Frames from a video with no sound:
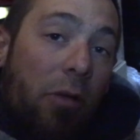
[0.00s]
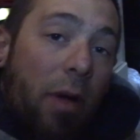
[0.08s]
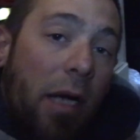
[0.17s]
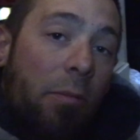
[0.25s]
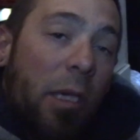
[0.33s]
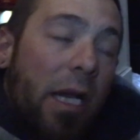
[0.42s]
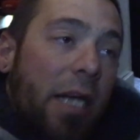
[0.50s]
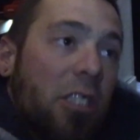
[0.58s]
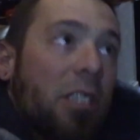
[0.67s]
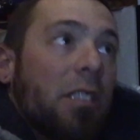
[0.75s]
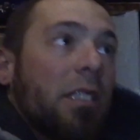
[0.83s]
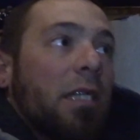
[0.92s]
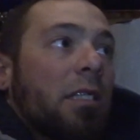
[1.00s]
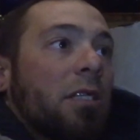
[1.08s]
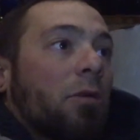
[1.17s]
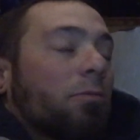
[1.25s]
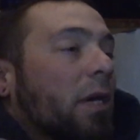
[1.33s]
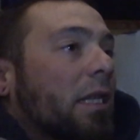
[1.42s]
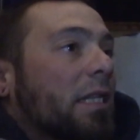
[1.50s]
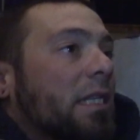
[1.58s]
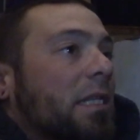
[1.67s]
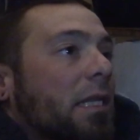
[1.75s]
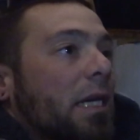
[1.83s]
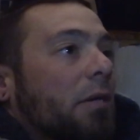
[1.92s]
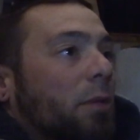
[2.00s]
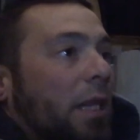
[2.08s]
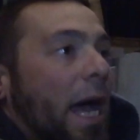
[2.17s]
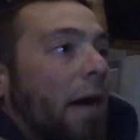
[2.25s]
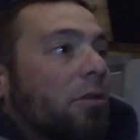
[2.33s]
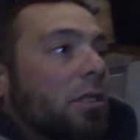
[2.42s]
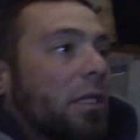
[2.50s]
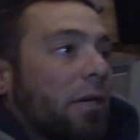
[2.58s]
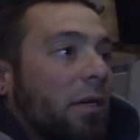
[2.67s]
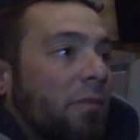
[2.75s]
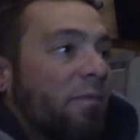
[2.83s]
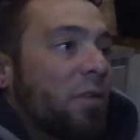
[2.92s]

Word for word: of the recommendations is to run this thing without the